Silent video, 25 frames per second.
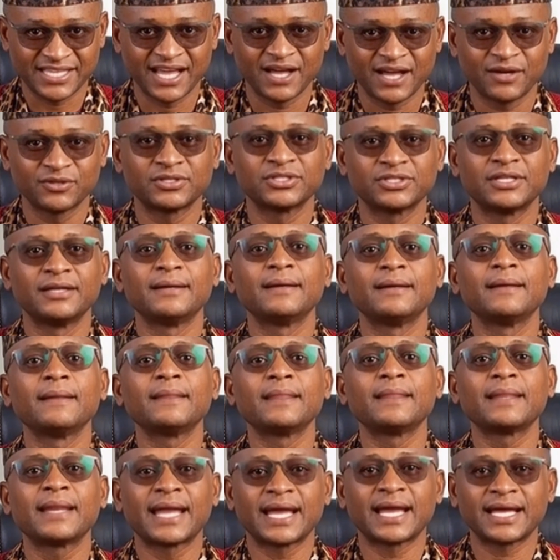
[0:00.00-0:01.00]
count.
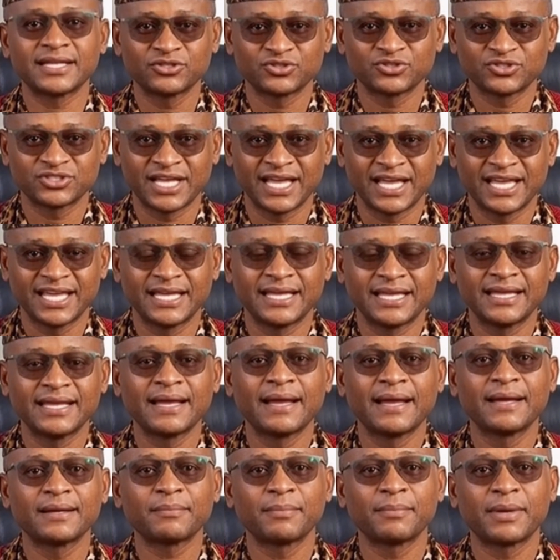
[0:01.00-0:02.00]
And today,
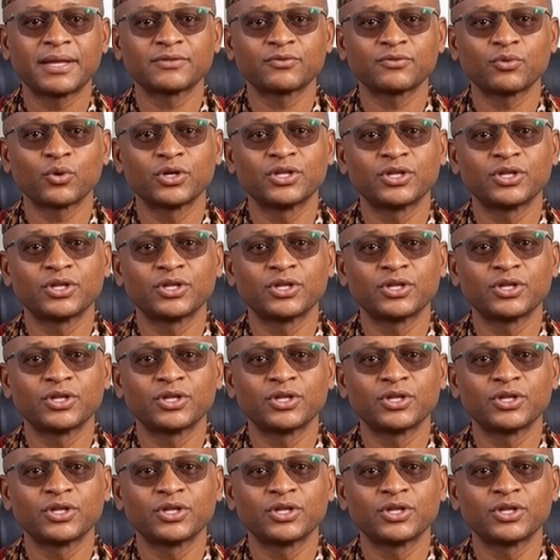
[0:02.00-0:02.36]
before